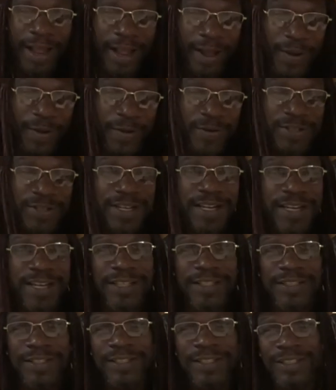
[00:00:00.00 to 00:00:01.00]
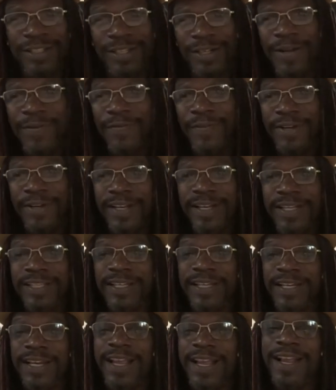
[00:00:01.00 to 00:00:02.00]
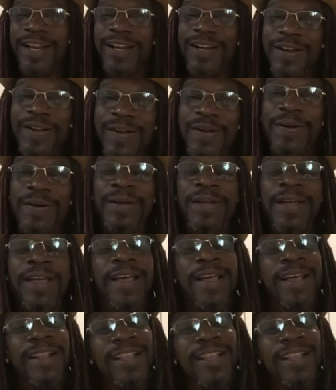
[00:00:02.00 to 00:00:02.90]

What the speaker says: house ninja stuff and this and that, look,